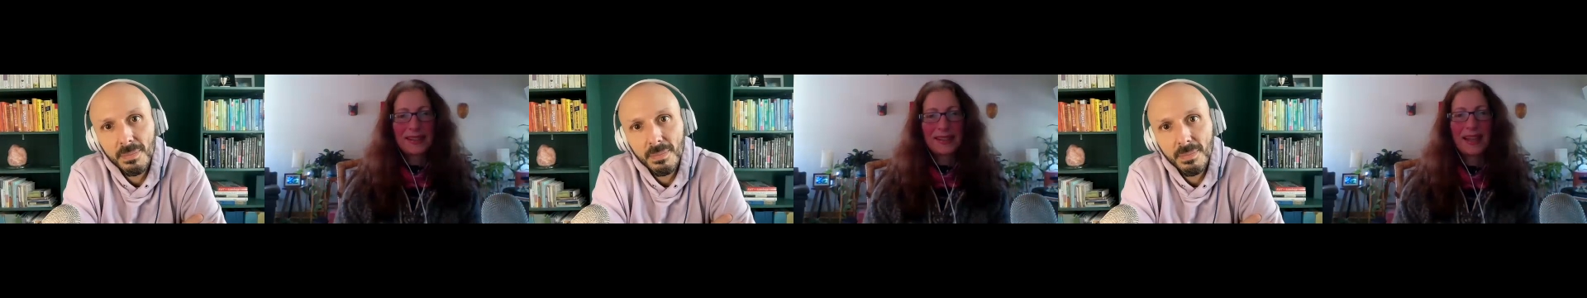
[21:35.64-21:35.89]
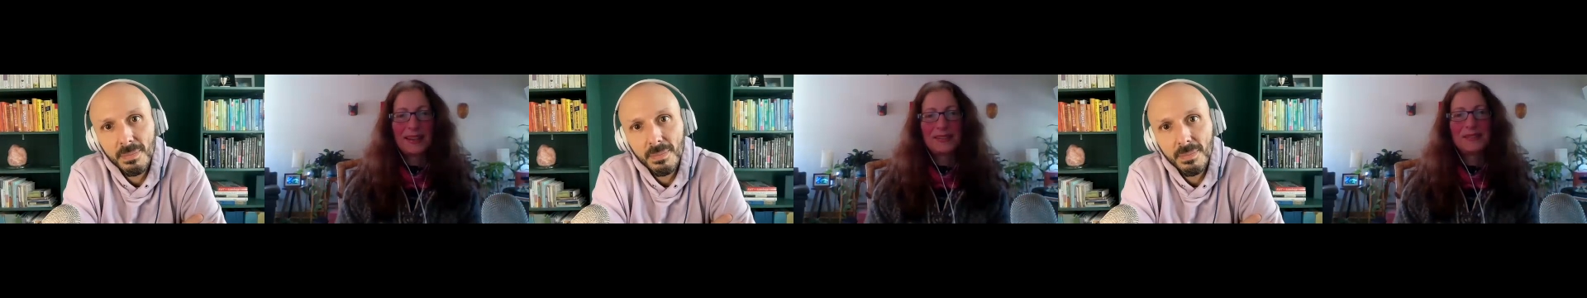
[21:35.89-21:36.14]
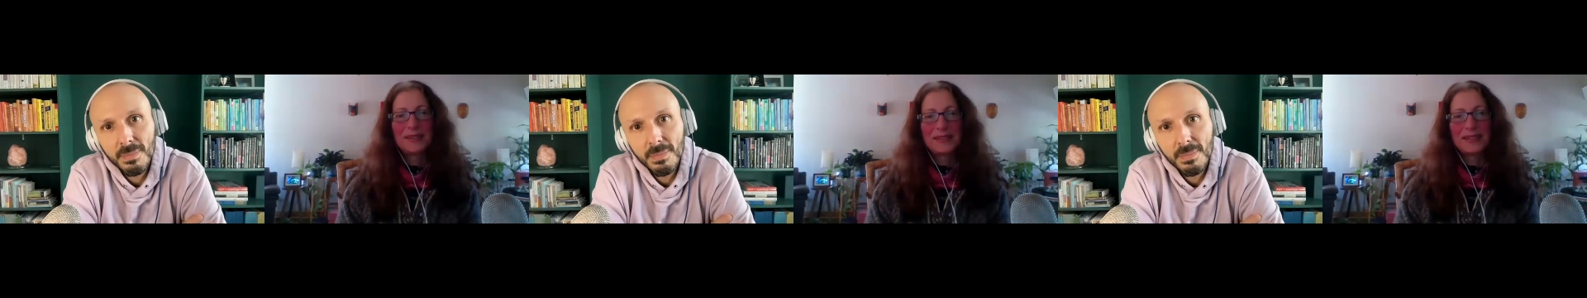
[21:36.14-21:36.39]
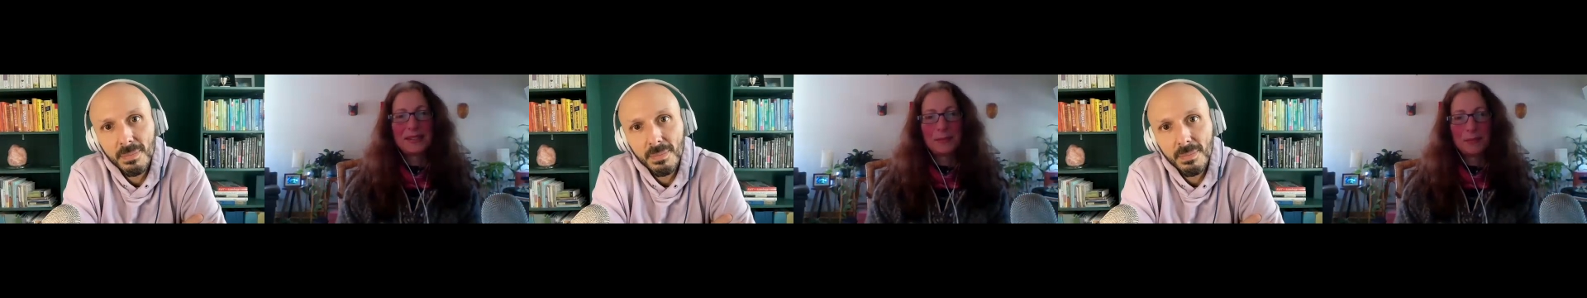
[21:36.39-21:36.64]
Speaker 1: That is
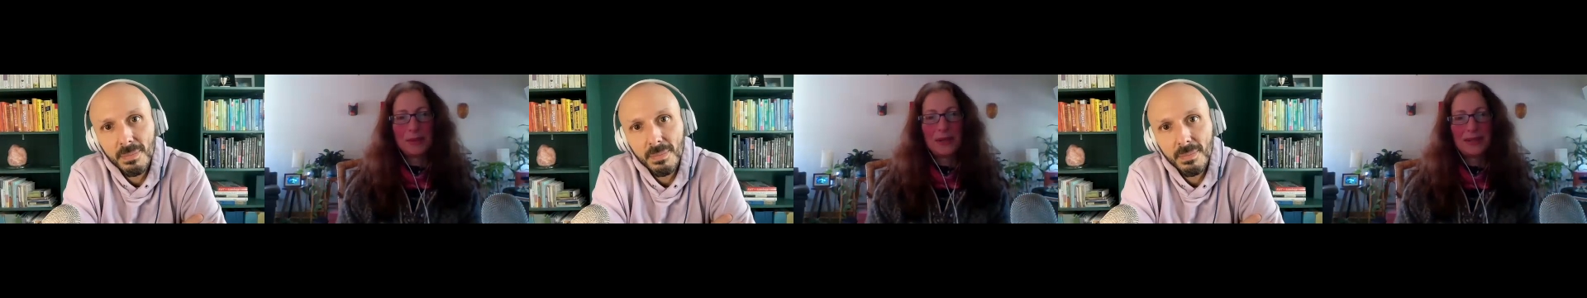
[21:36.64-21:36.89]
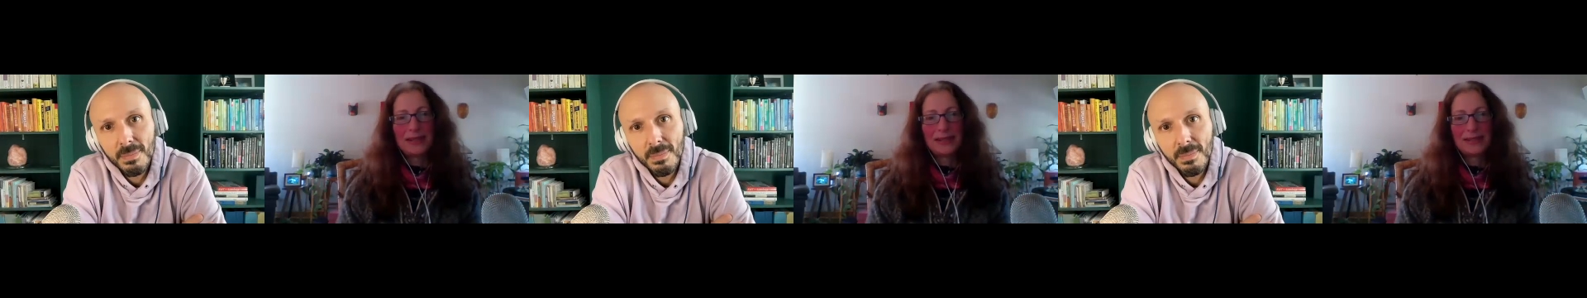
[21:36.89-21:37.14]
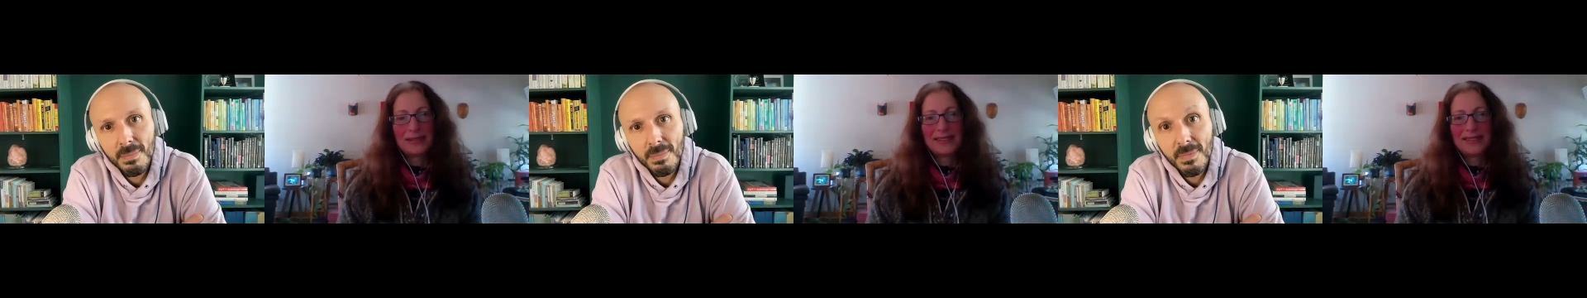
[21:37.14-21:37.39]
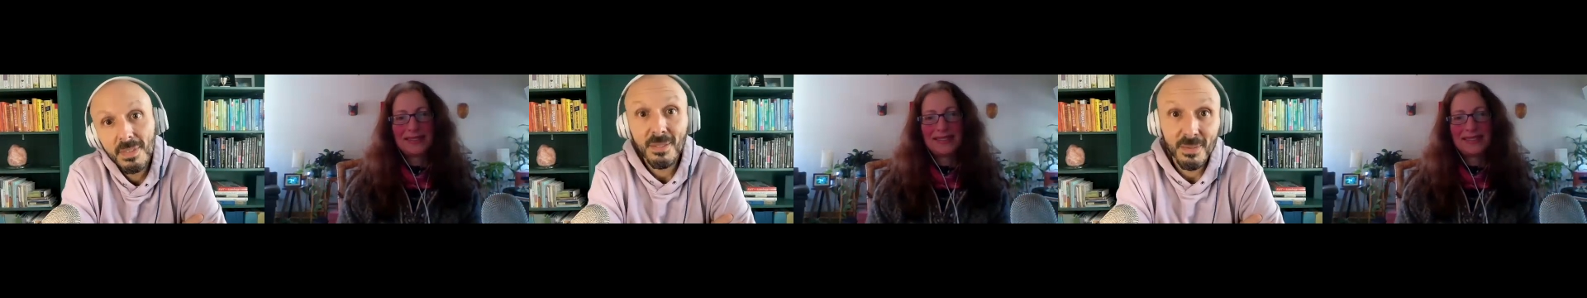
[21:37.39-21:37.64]
very symbolic.
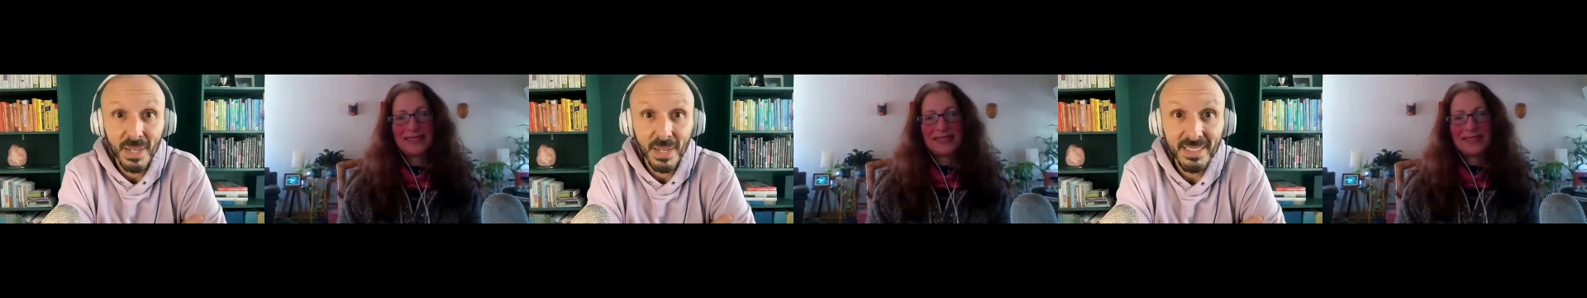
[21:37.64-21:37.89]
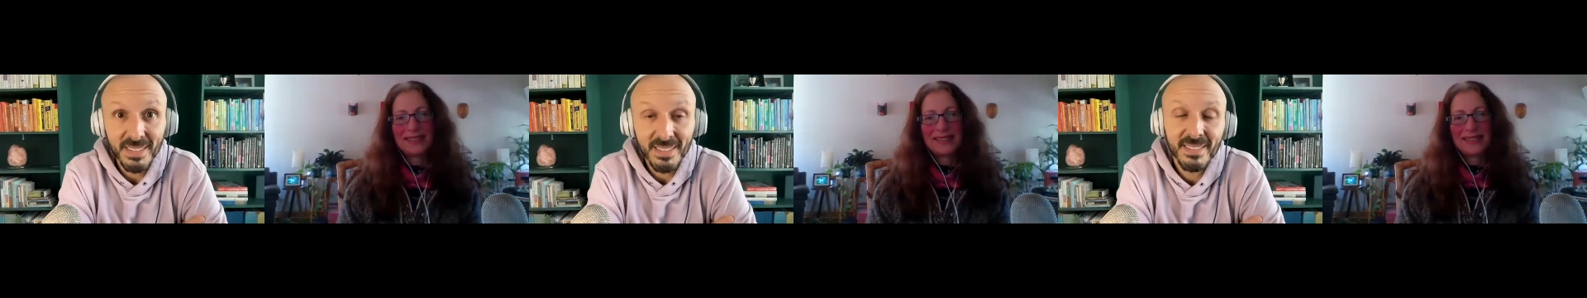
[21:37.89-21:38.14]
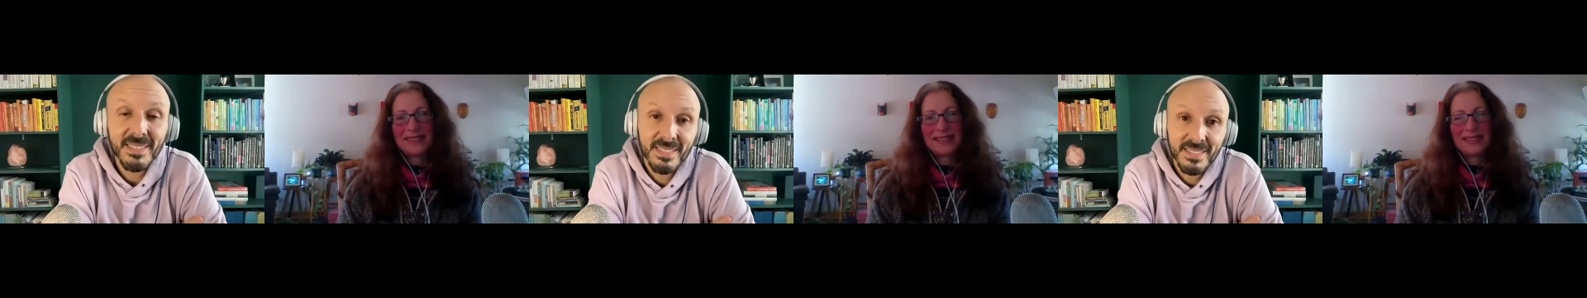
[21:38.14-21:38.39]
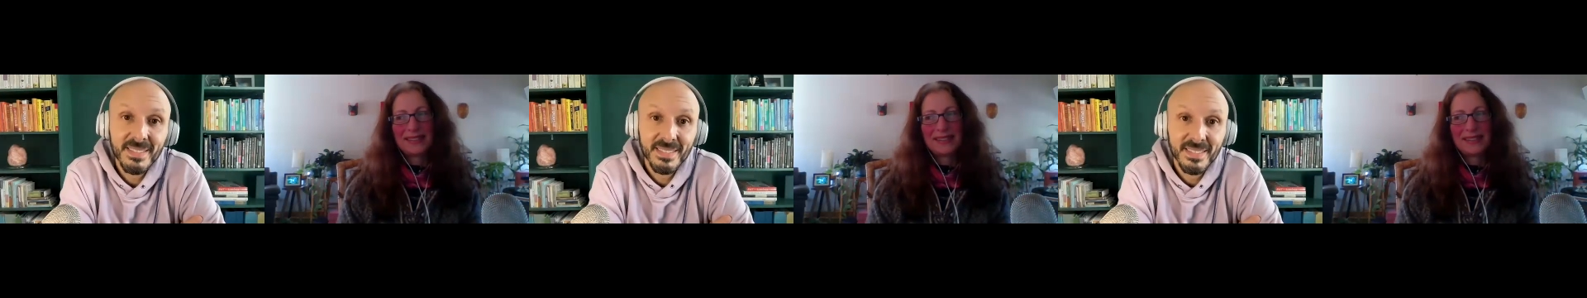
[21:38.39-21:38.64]
Right?
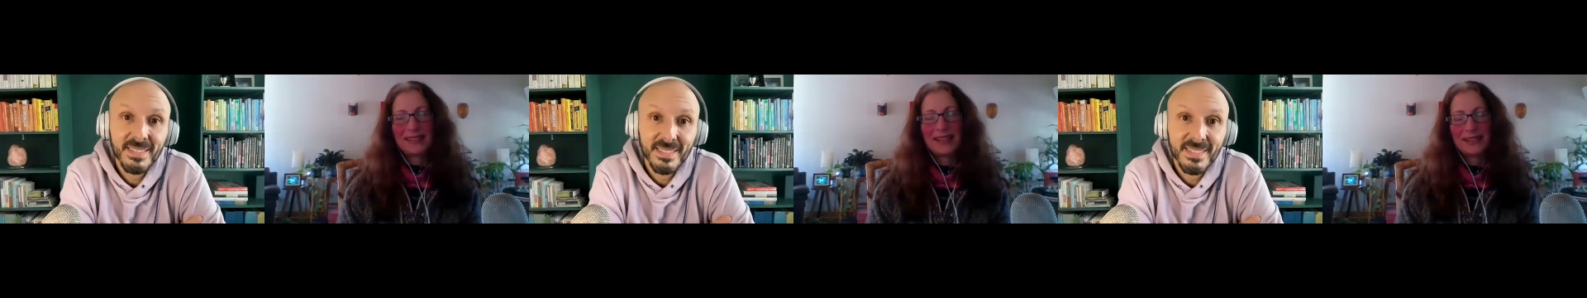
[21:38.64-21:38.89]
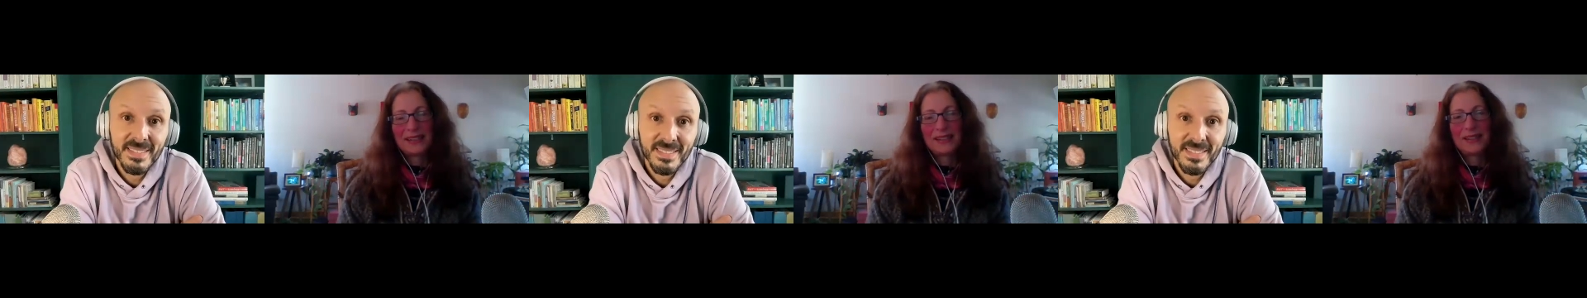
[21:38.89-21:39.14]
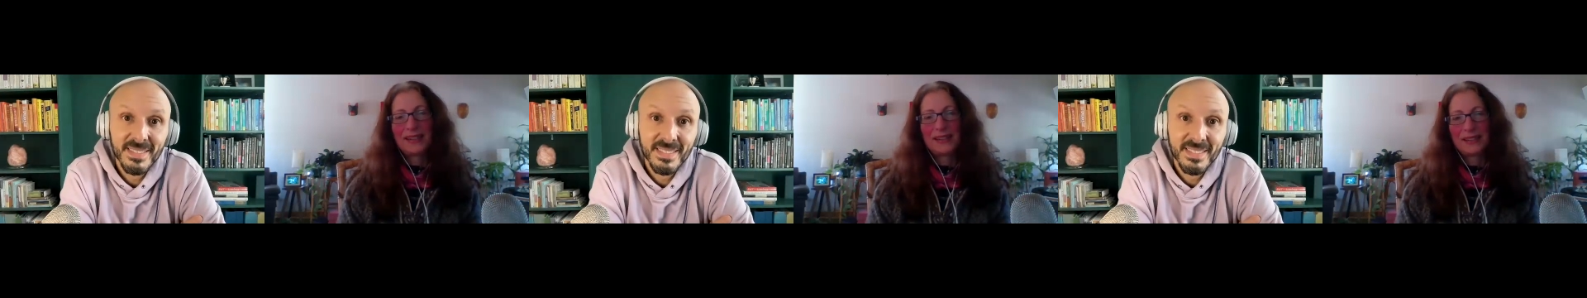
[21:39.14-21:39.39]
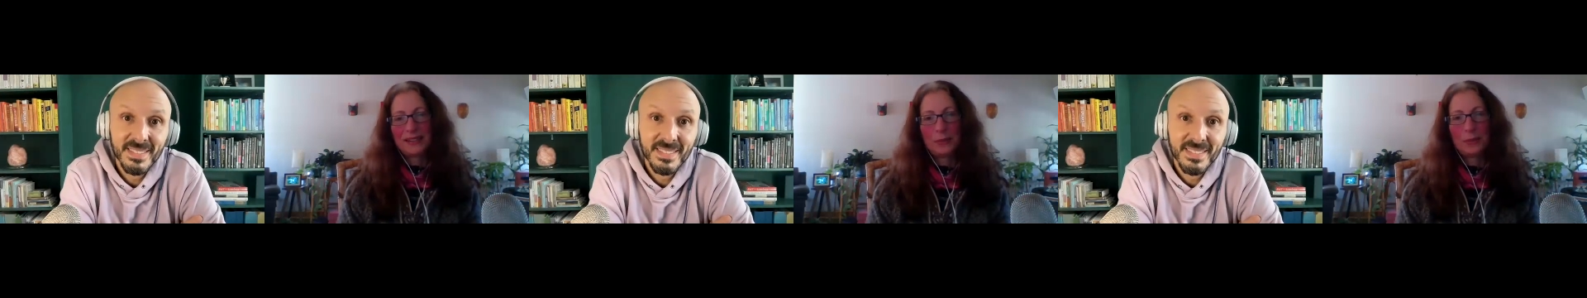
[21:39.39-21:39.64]
That's like
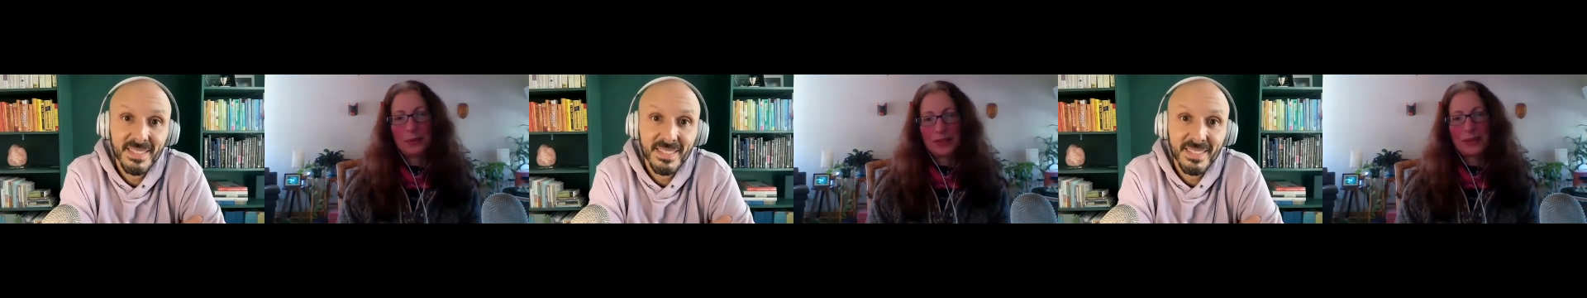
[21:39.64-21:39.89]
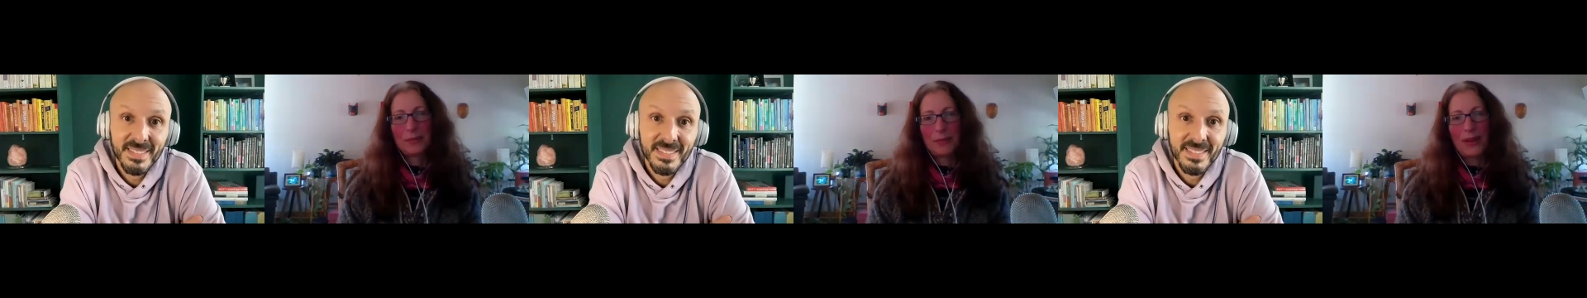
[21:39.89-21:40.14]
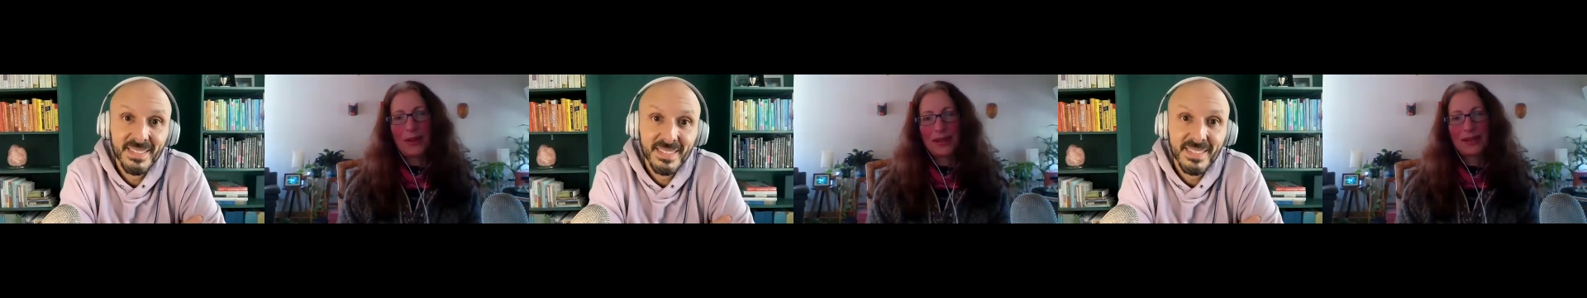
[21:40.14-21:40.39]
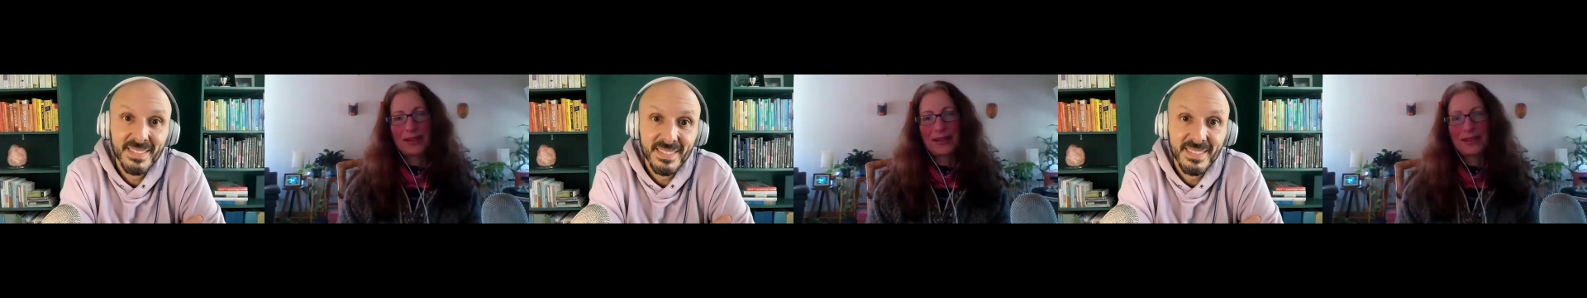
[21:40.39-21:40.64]
super
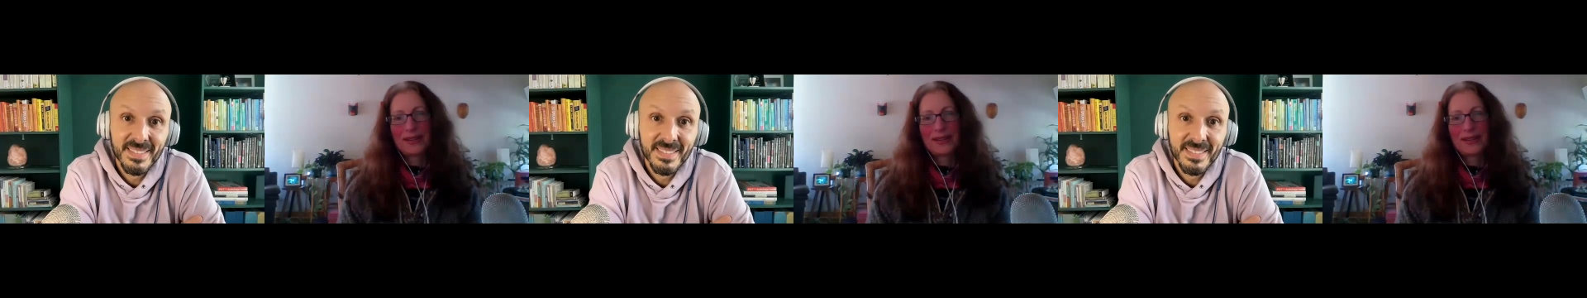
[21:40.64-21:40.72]
symbolic.